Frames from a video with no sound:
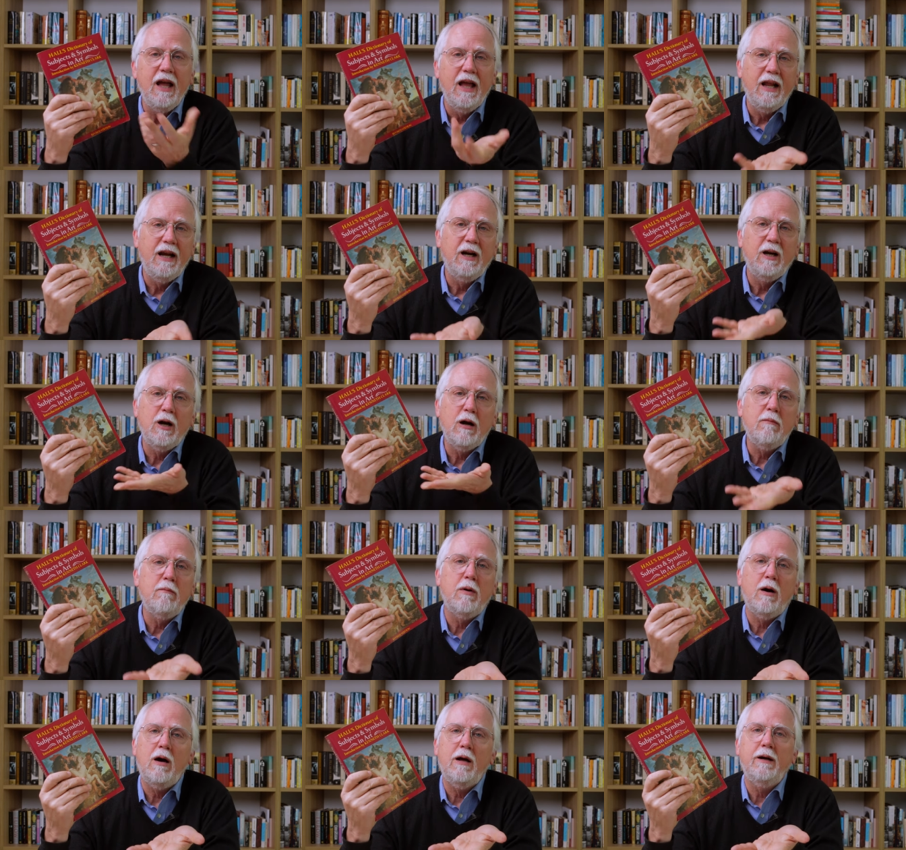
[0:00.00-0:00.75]
And in our
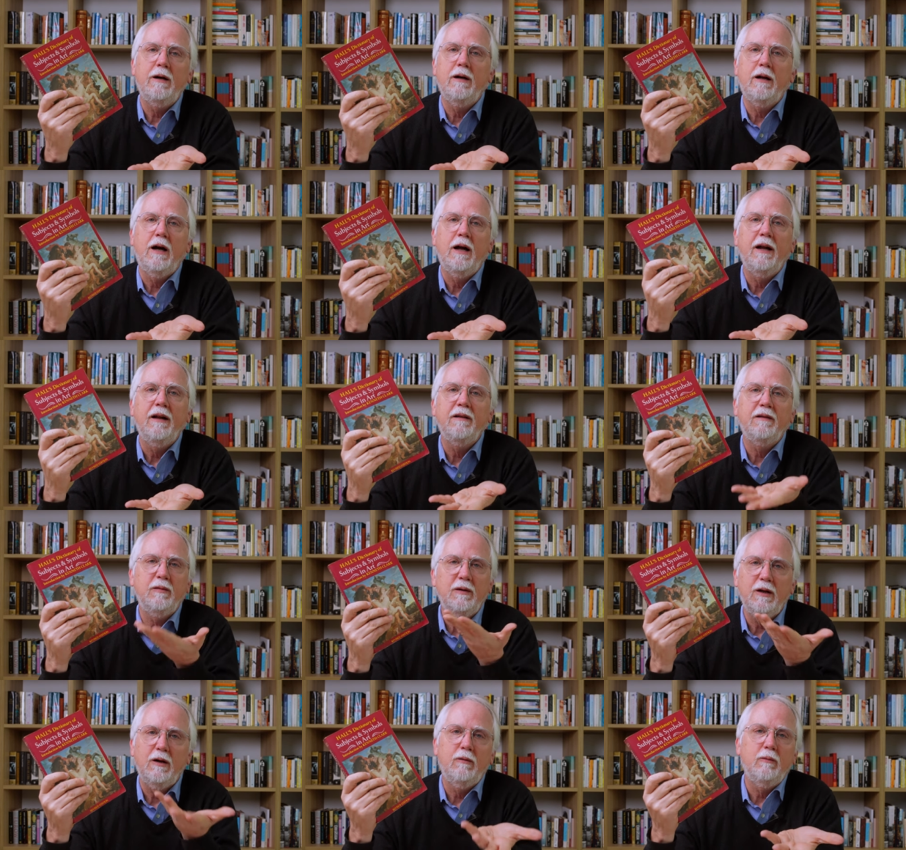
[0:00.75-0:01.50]
modern
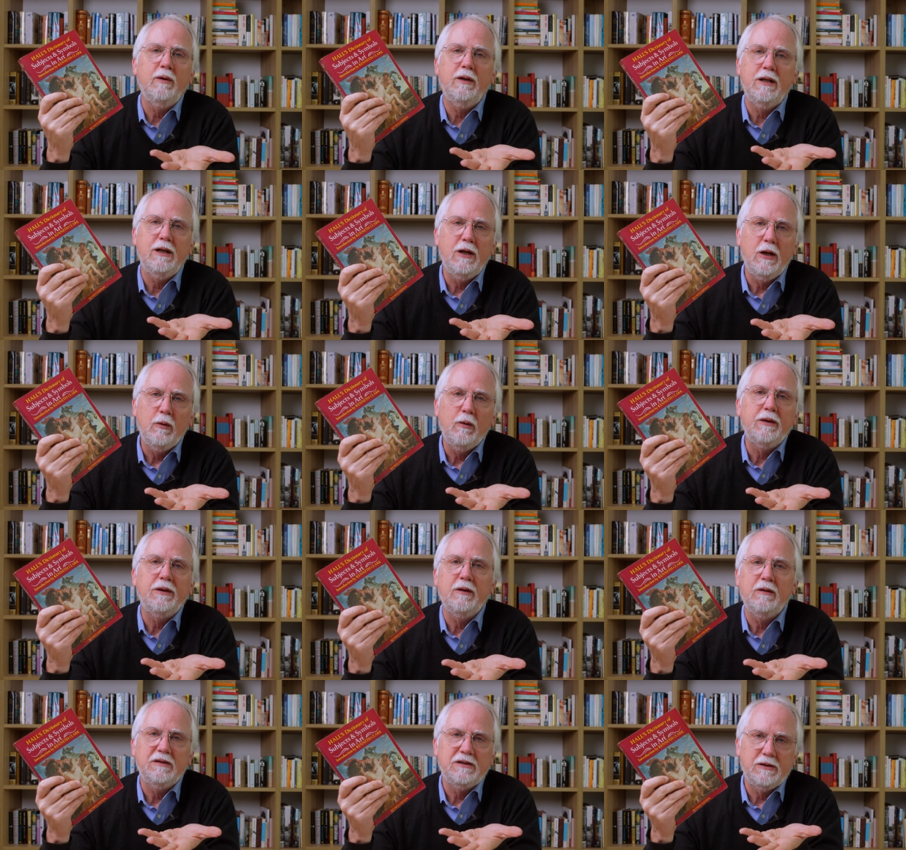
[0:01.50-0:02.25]
eyes, we don't really know
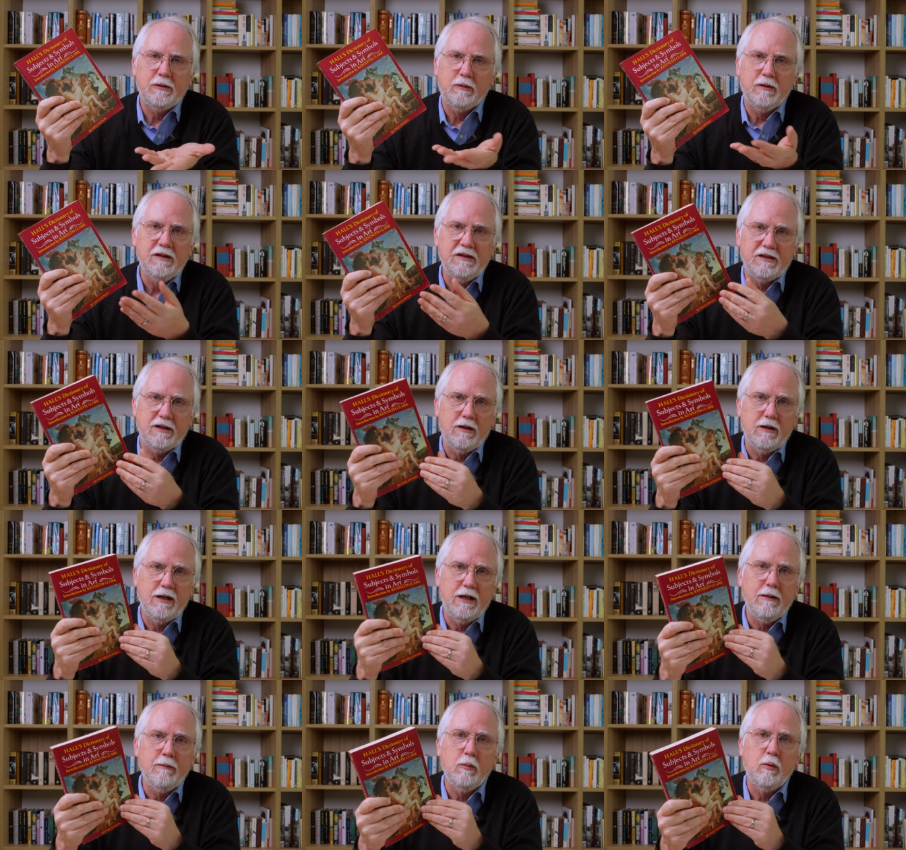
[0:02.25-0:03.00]
what those stories
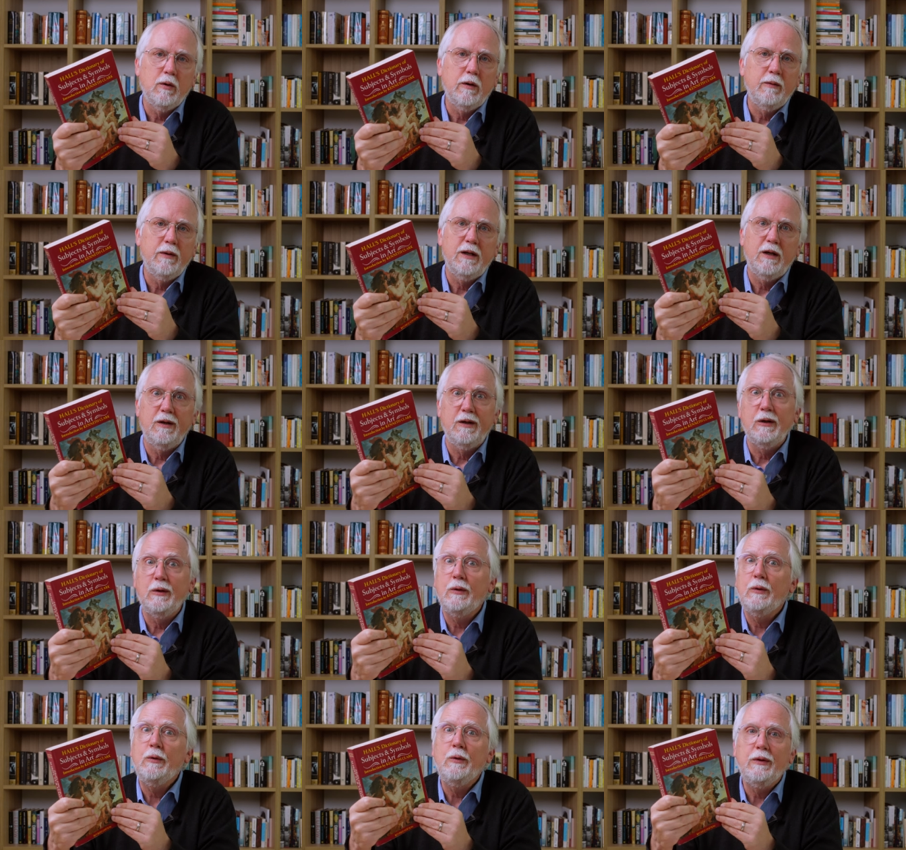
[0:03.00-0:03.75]
are anymore. We don't
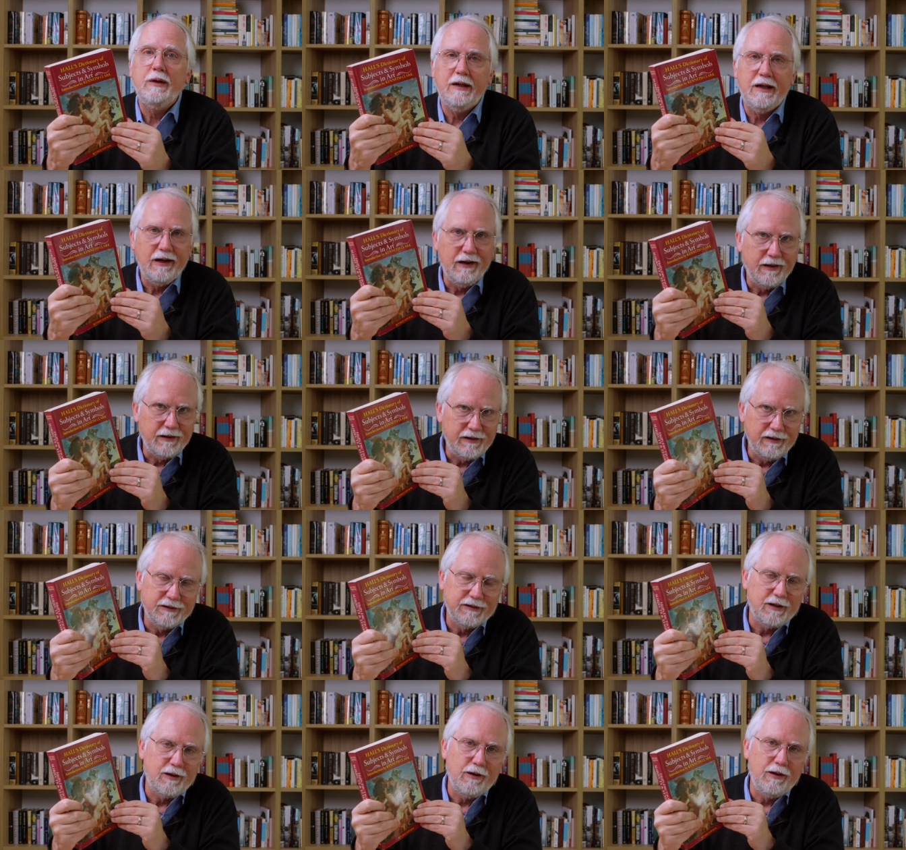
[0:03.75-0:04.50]
know who the
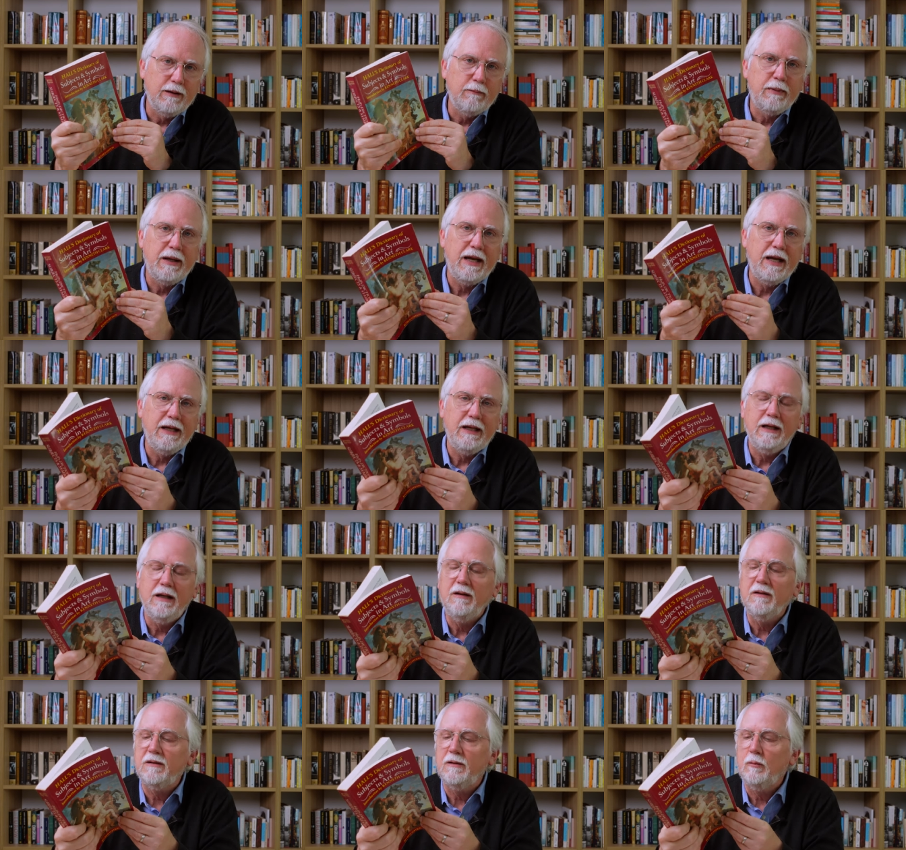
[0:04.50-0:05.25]
characters are in the
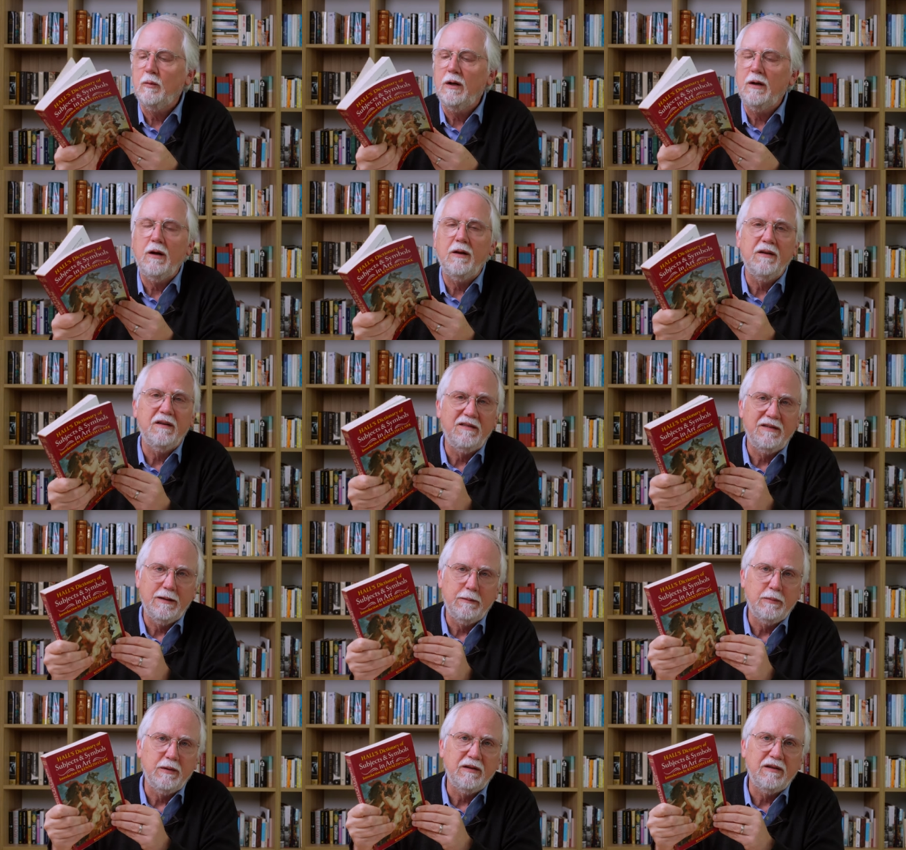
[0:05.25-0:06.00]
paintings or what all the
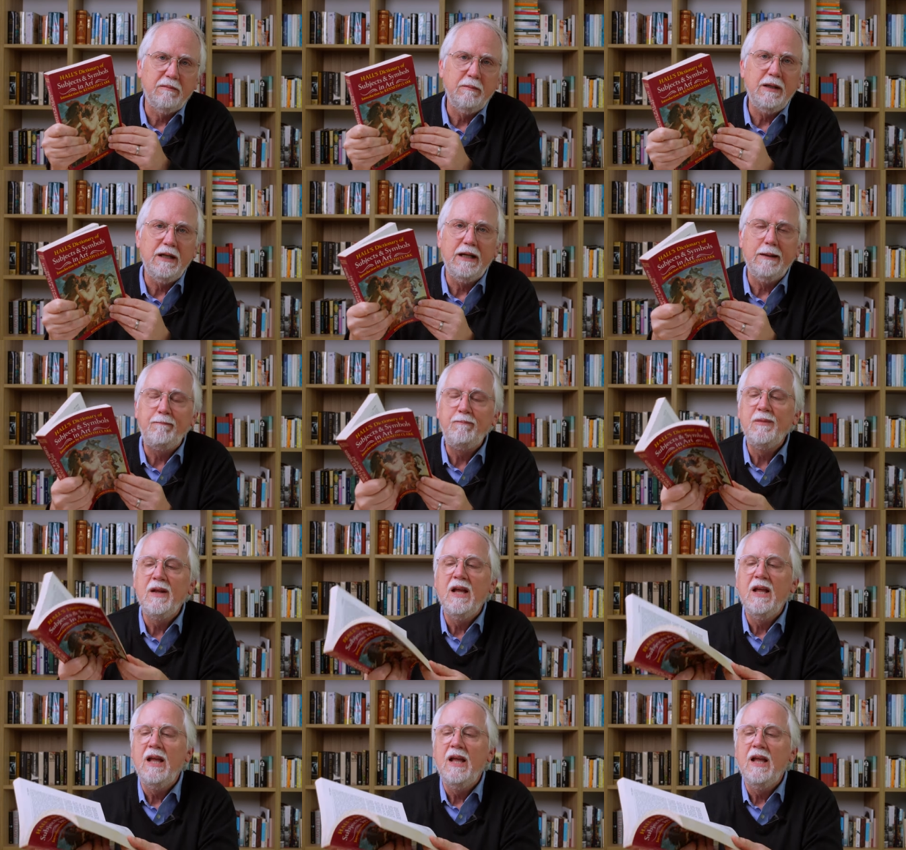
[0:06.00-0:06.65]
symbols mean.